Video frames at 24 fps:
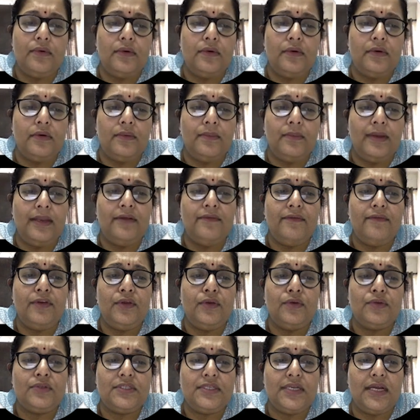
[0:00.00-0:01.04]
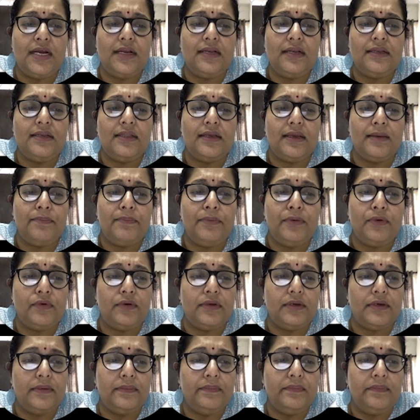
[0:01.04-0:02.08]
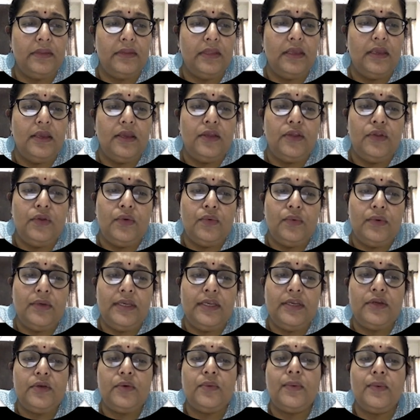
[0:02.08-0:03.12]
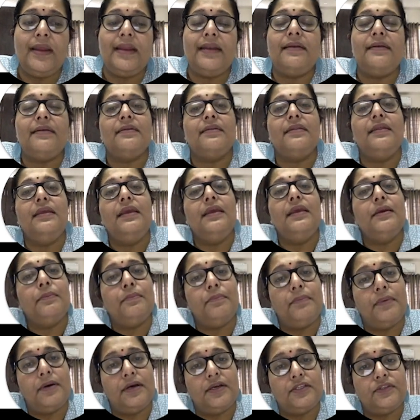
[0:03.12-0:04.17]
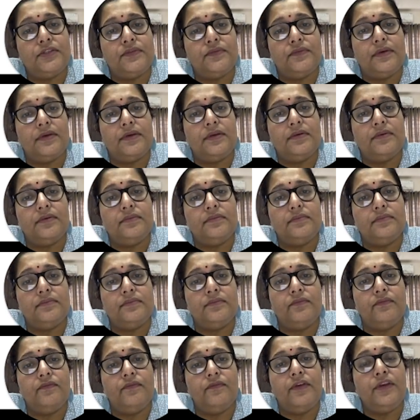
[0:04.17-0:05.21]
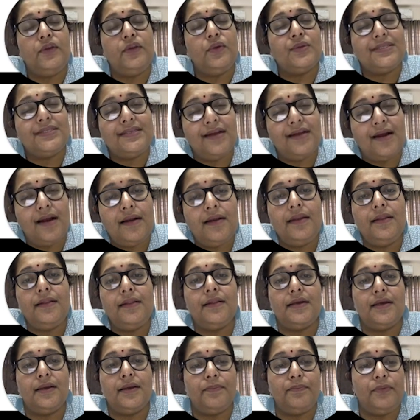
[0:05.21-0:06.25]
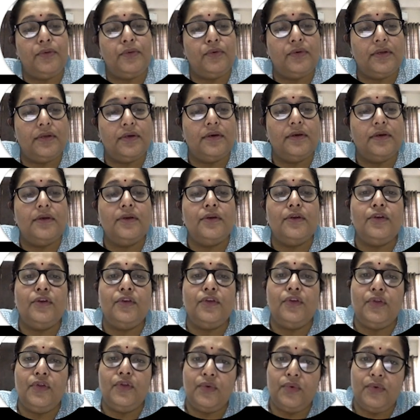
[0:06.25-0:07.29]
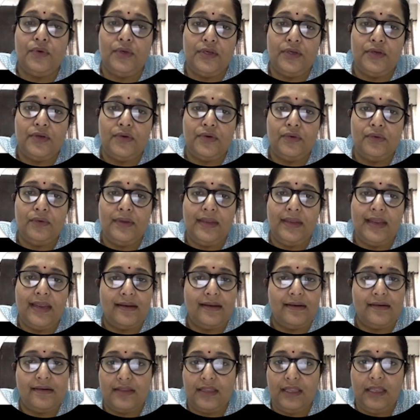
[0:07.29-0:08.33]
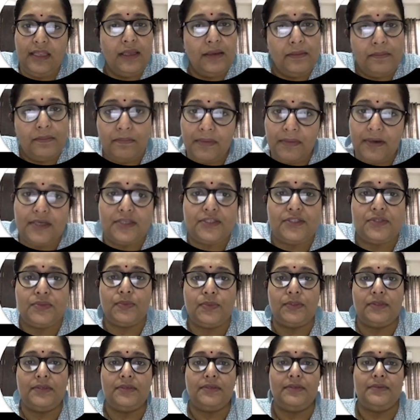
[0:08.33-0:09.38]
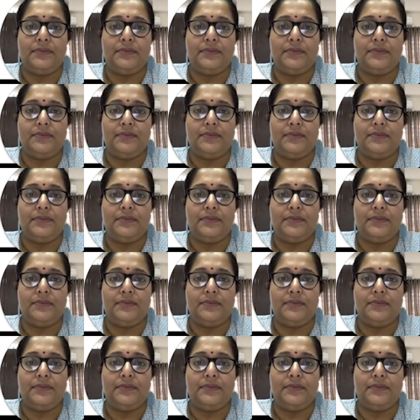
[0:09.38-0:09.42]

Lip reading: Whenever you start the computer, you need to enter the password. When you're starting the computer, you need to enter the password.